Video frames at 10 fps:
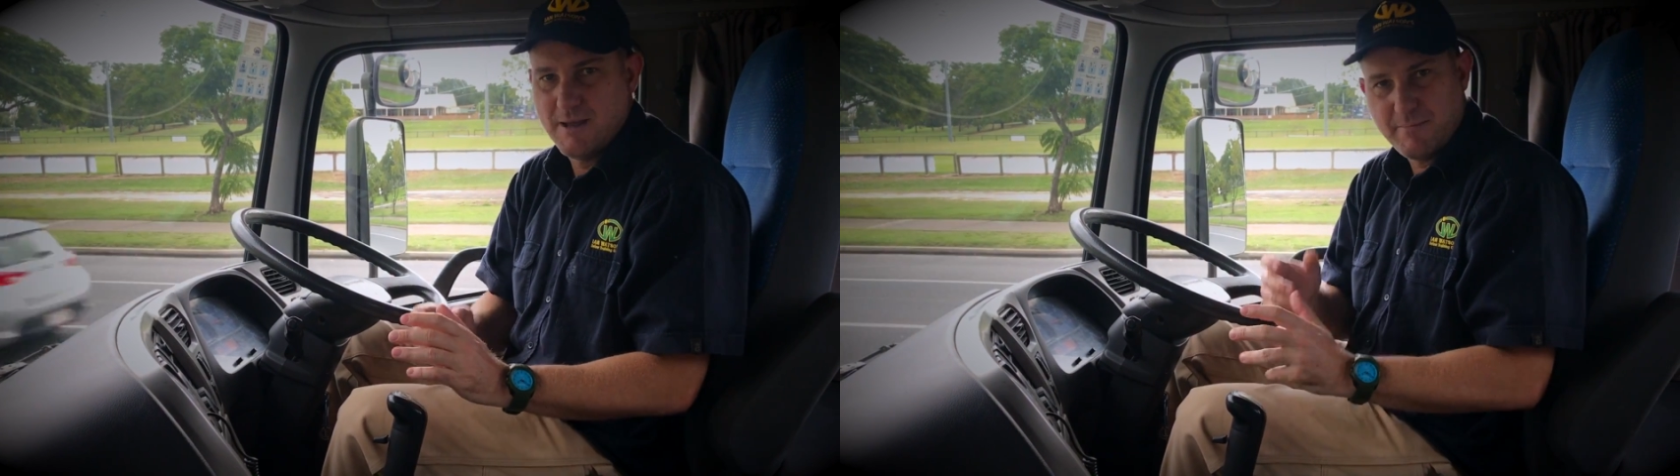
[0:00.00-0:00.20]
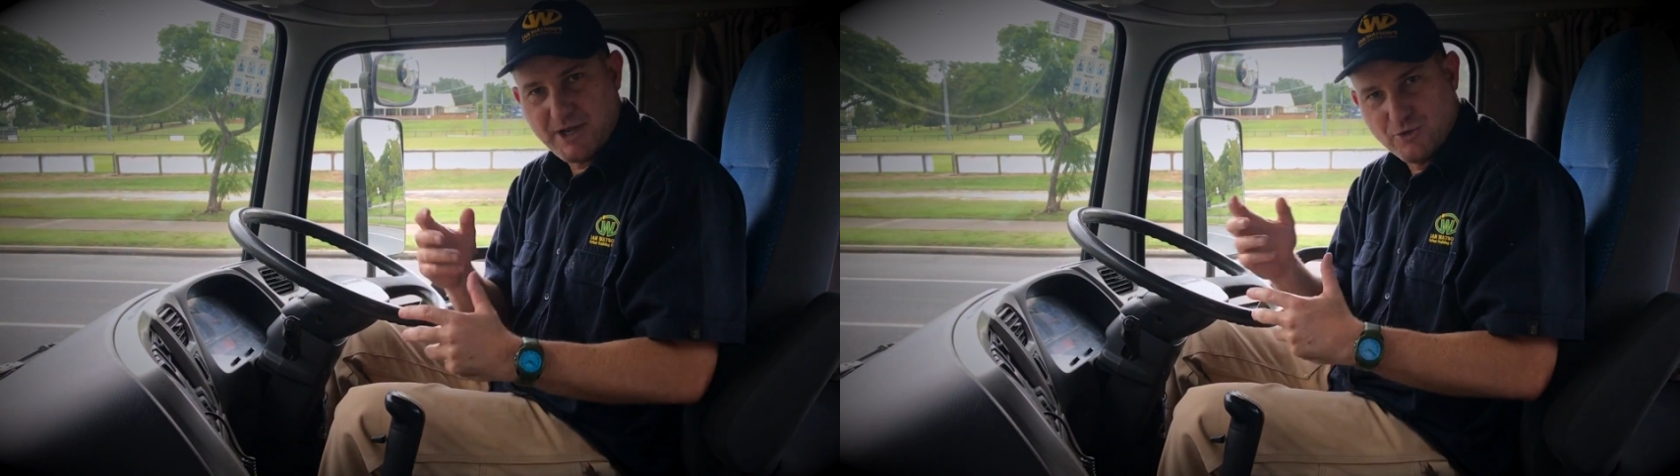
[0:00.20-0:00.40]

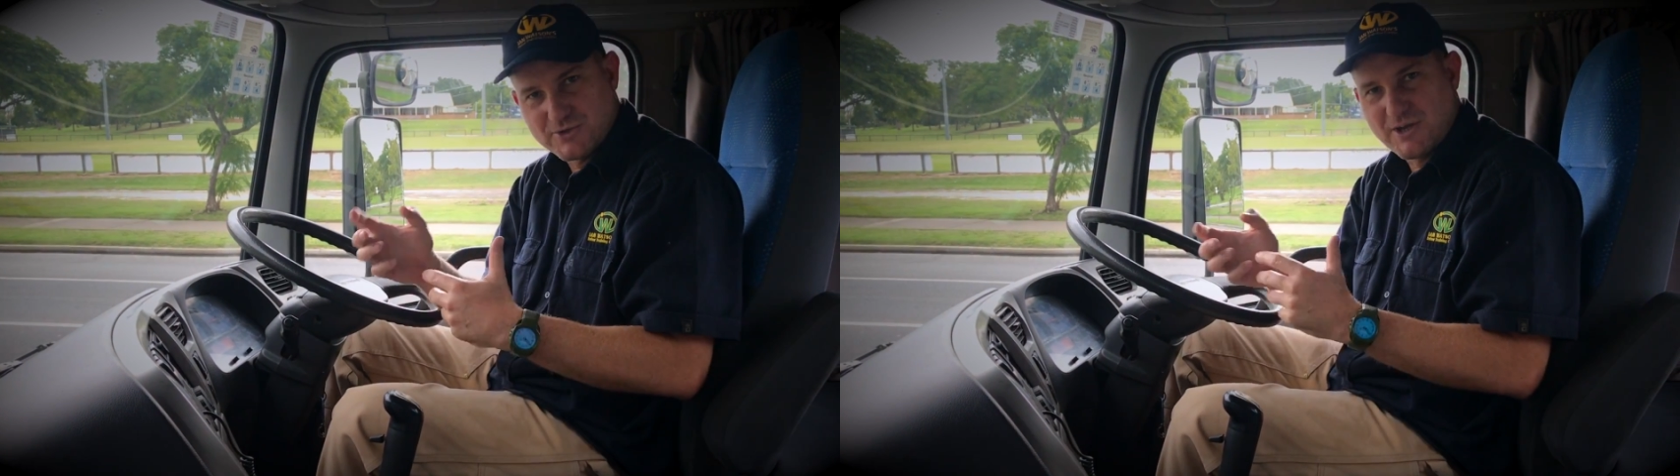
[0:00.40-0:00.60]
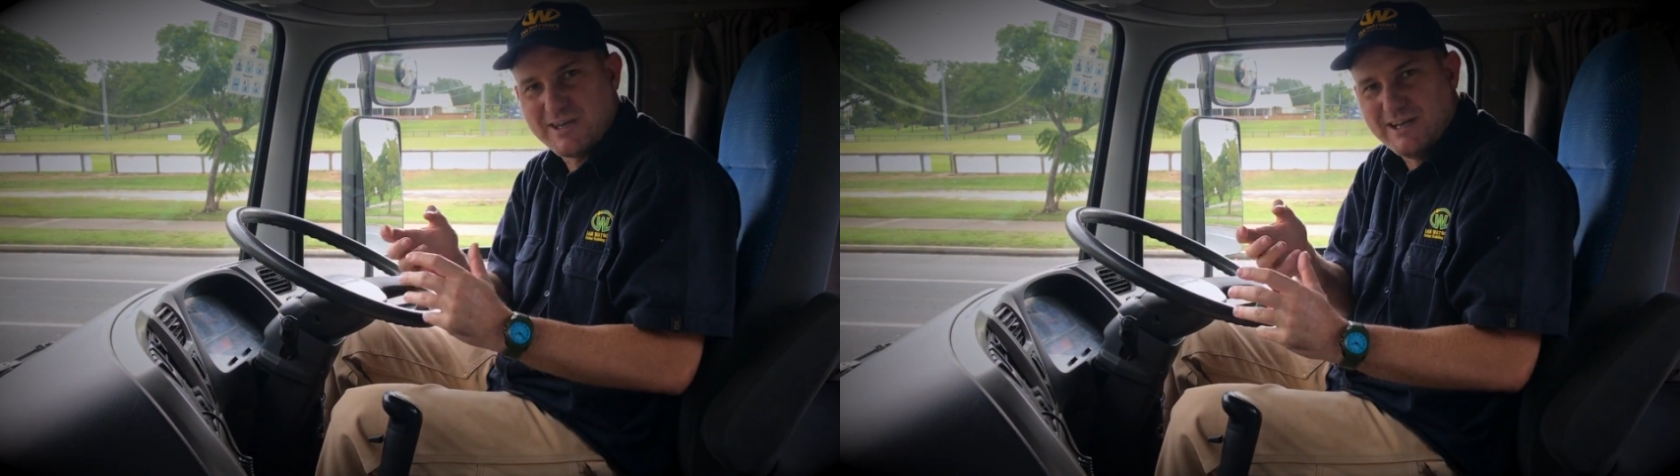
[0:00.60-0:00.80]
but you're
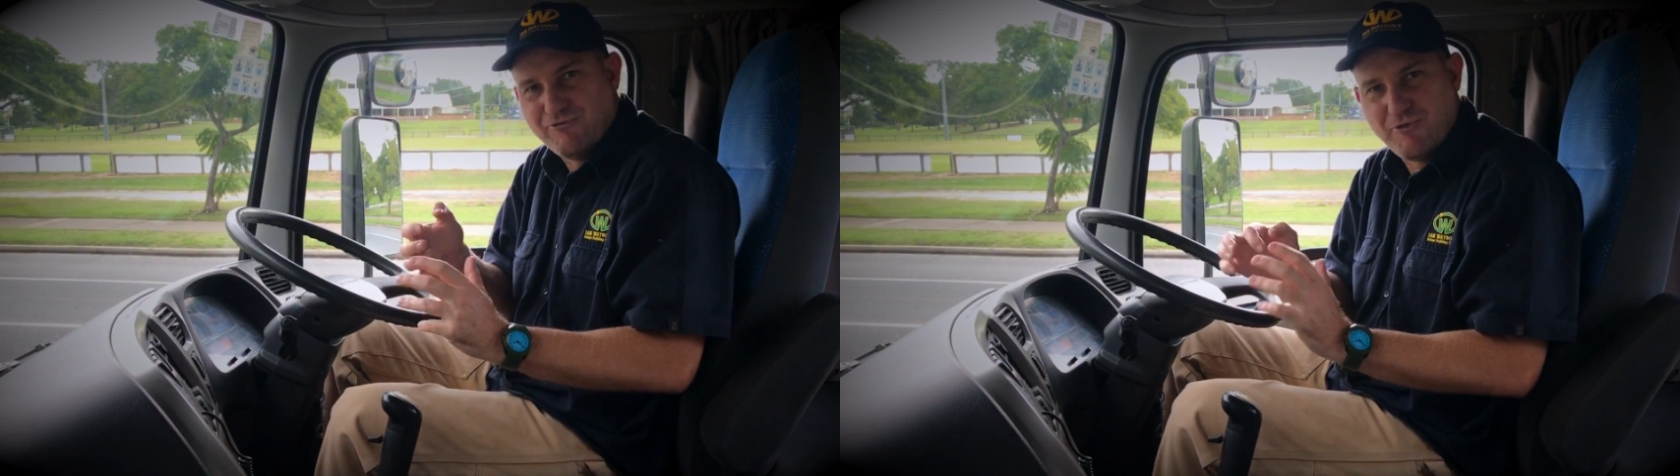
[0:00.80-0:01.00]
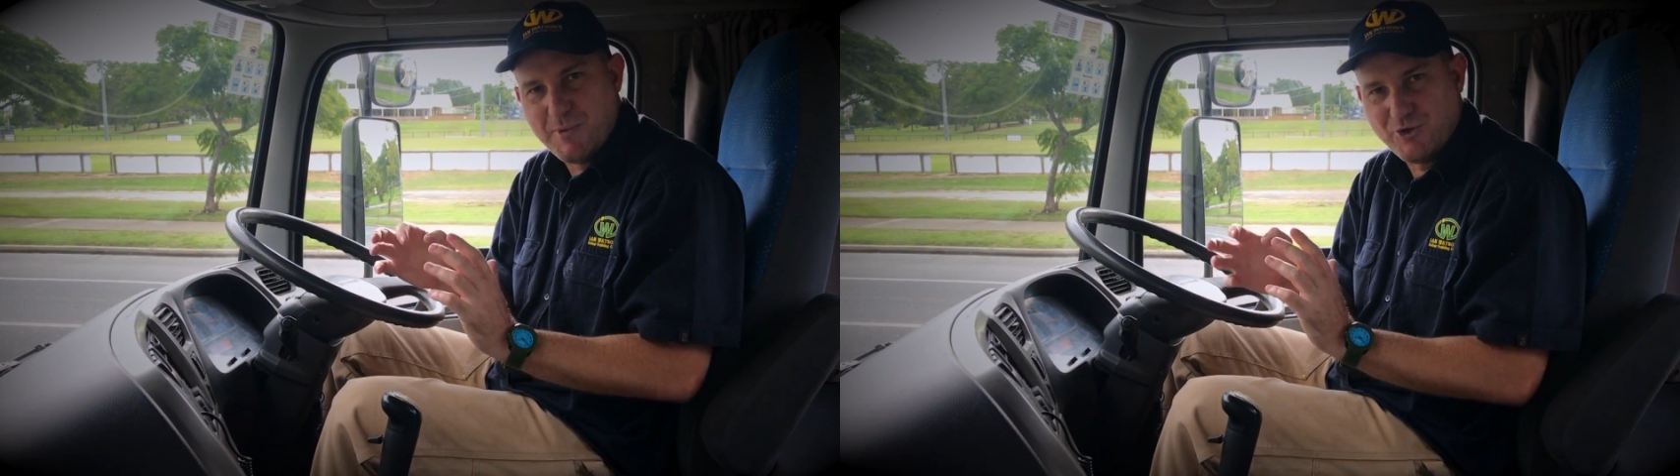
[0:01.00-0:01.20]
also getting
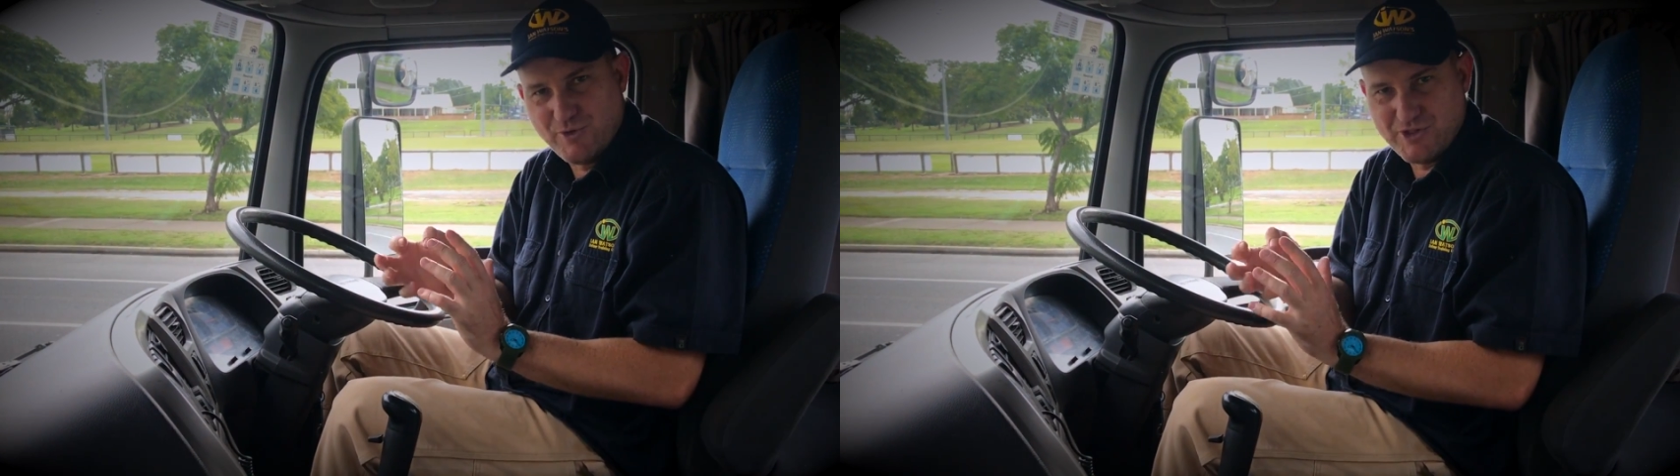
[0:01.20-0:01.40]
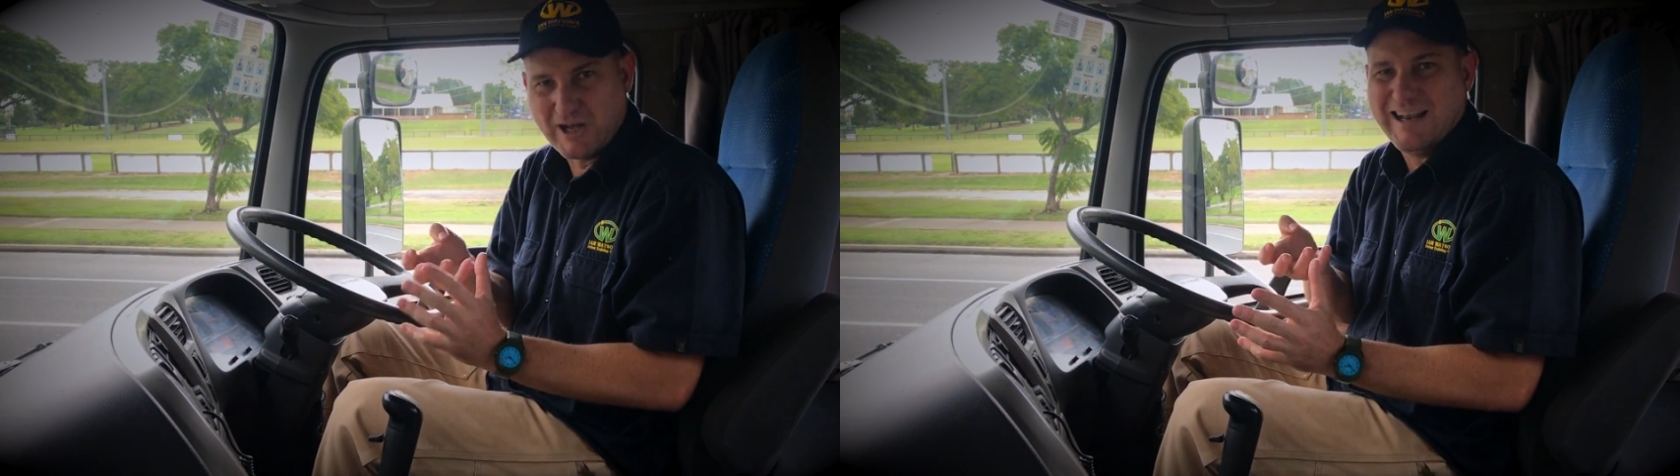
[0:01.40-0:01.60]
familiar
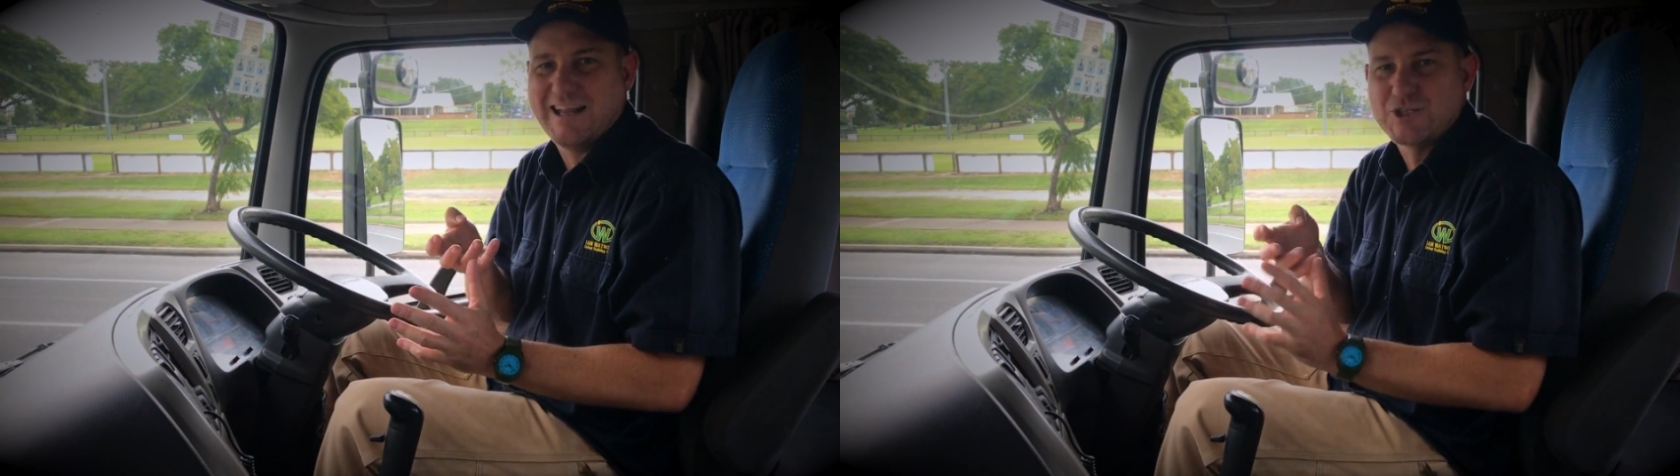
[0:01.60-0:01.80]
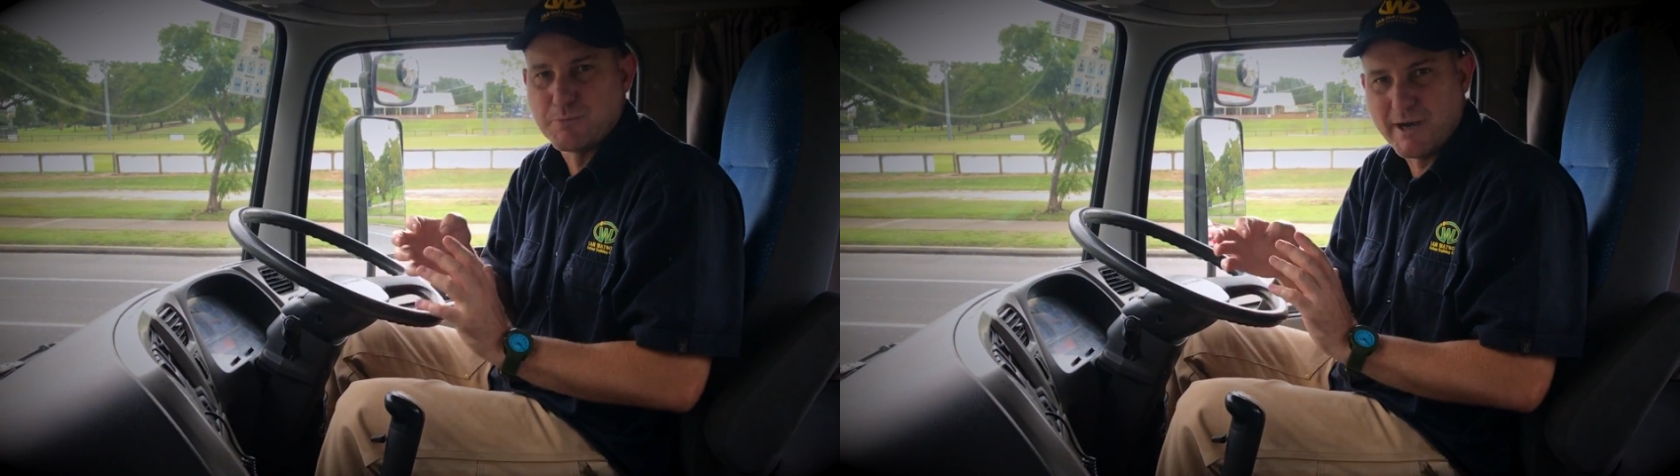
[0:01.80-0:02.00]
with the clutch